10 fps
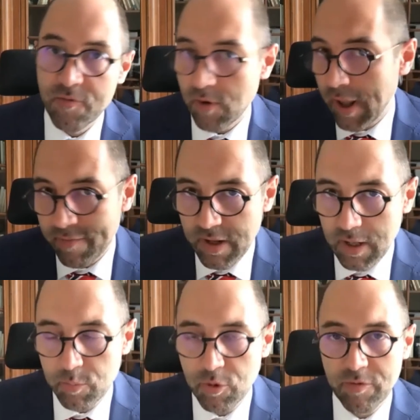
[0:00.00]

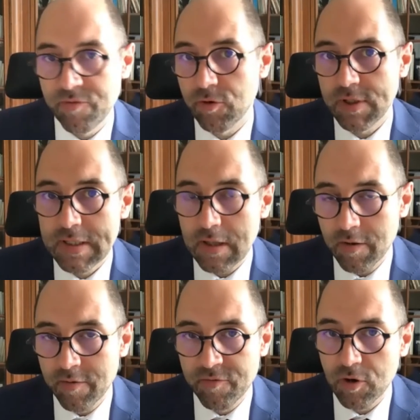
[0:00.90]
available
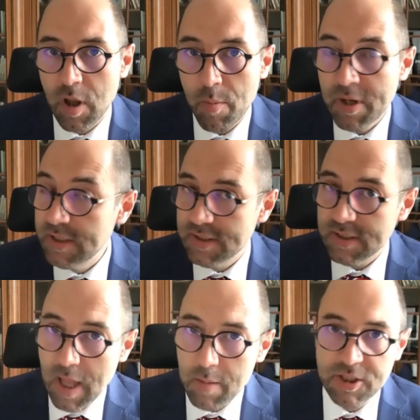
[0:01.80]
for companies
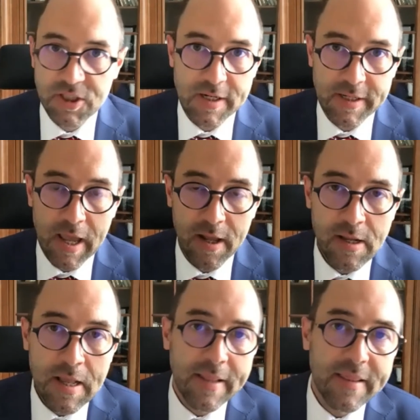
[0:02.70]
established in Canada
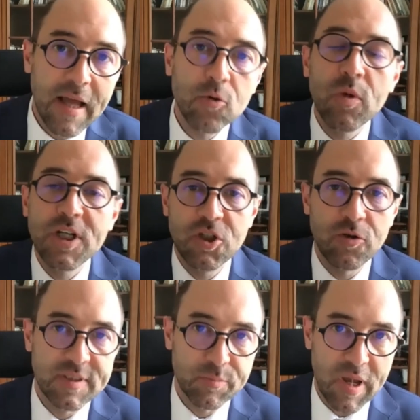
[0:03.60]
that wish to
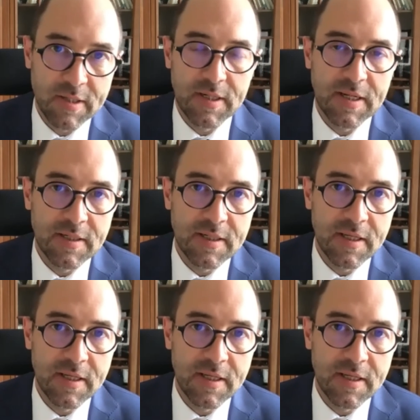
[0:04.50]
expand in